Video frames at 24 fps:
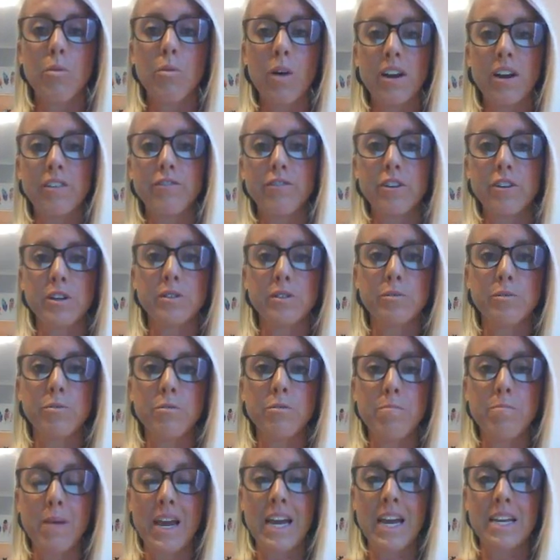One of those
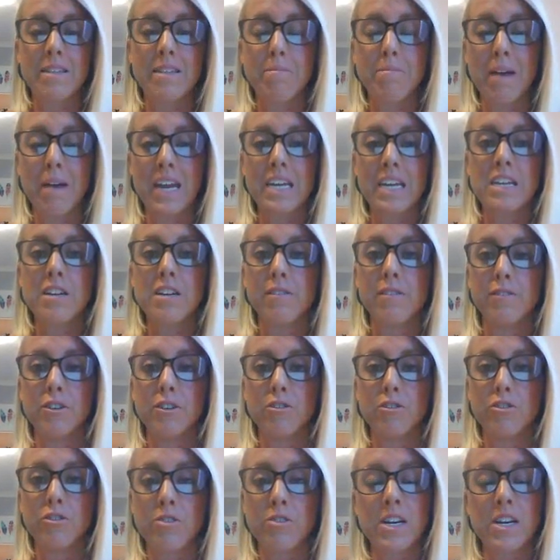would be the making of your
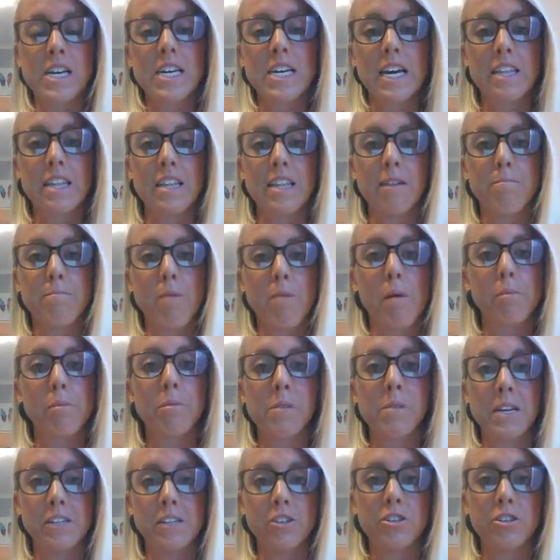drink, and then
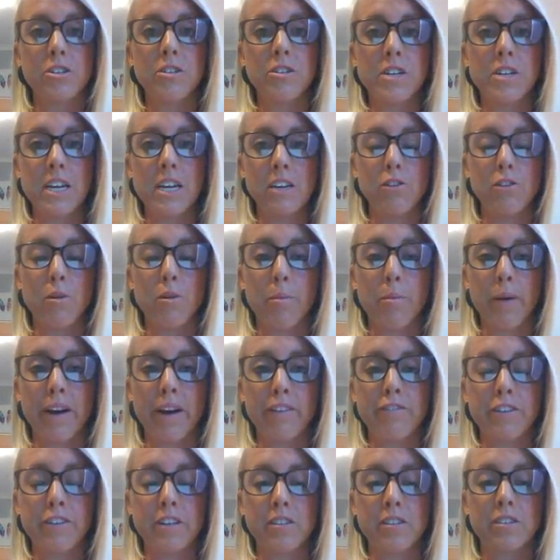probably 2 in your
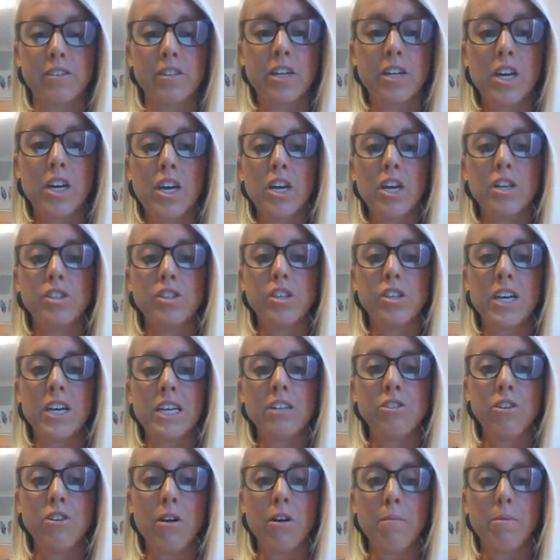breakfast. So
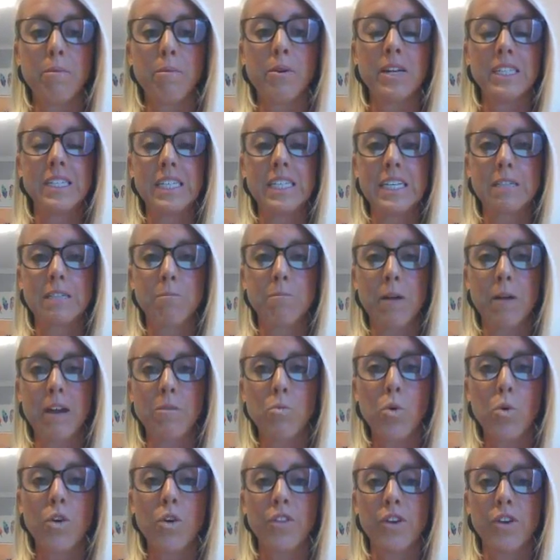in dot points, explain
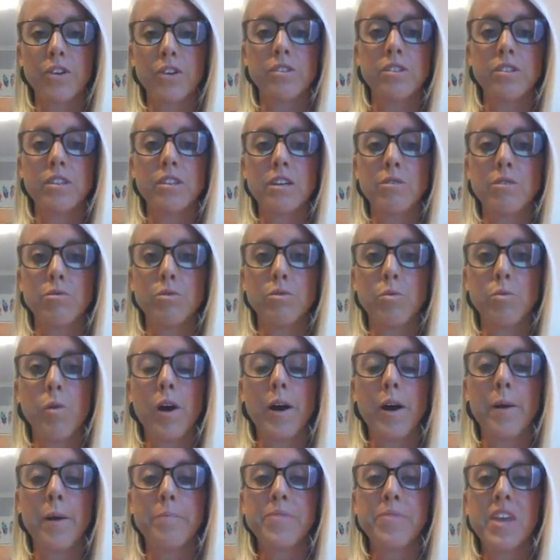what those skills
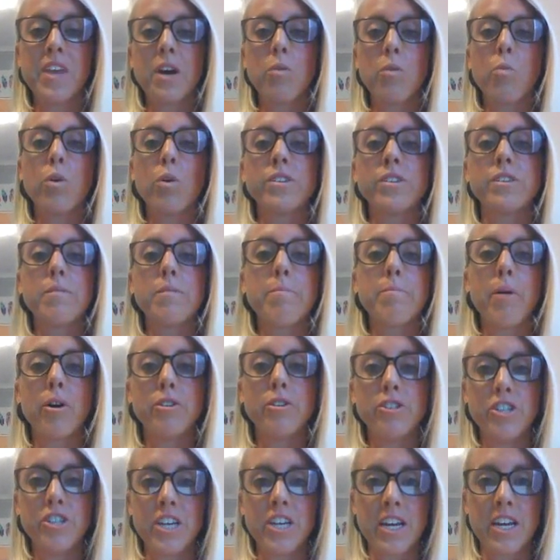were. Was it
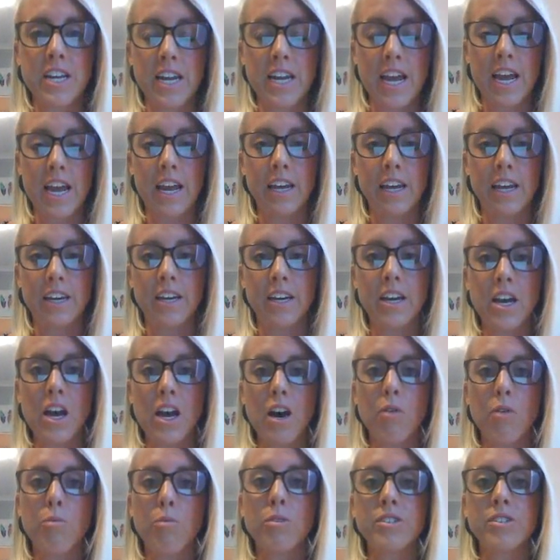poaching an egg?
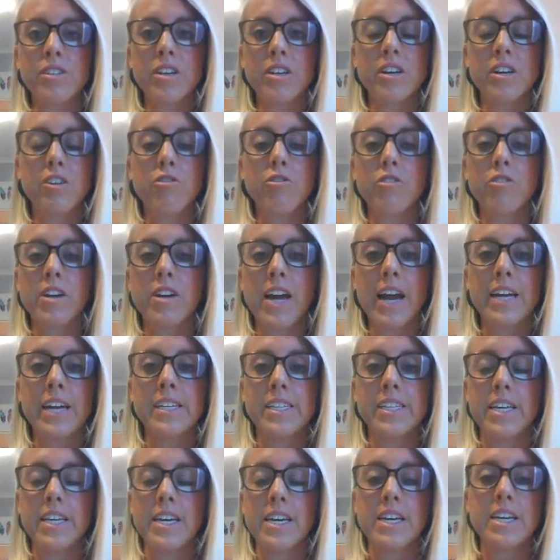Was it
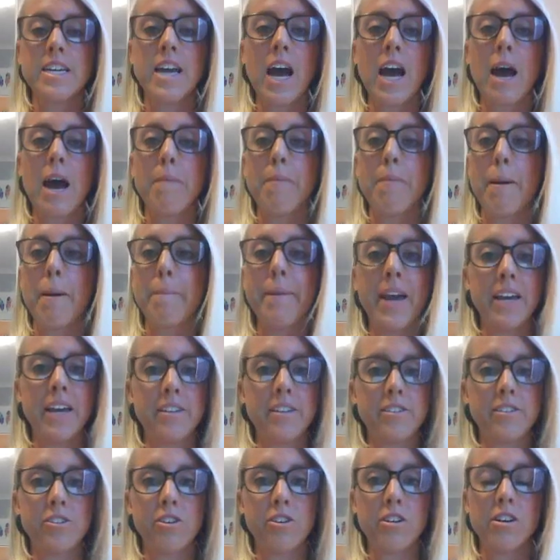creating a
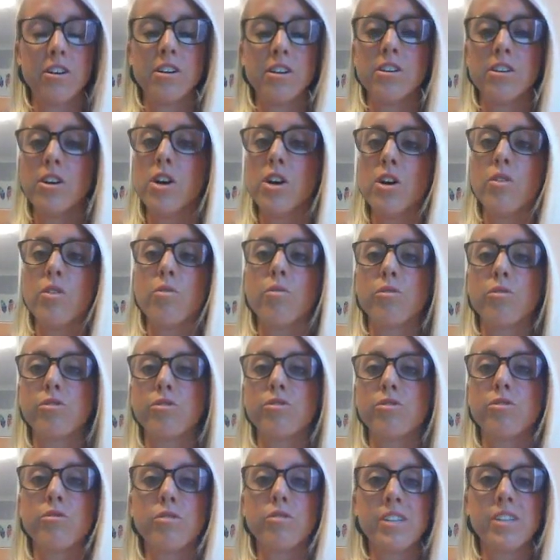pesto or
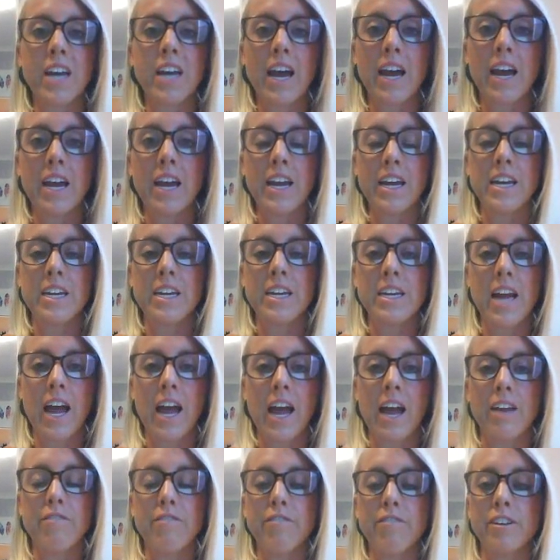sauteing
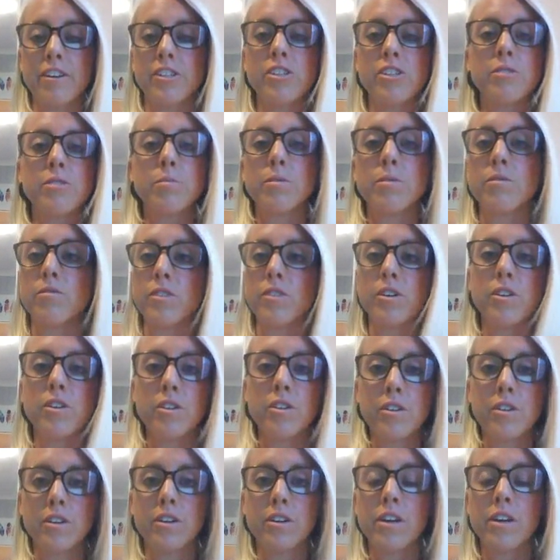a vegetable
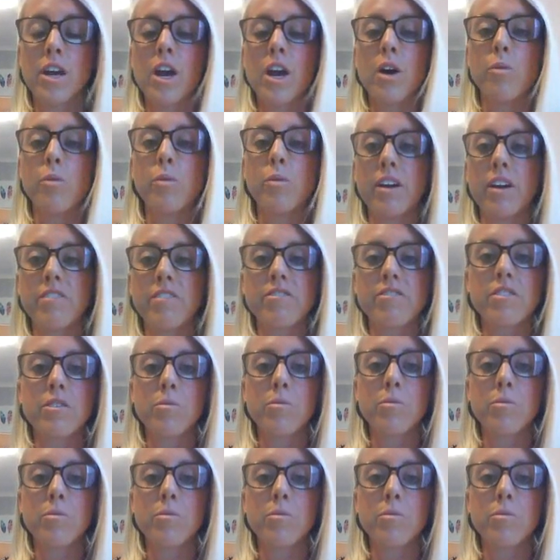ragu? Whatever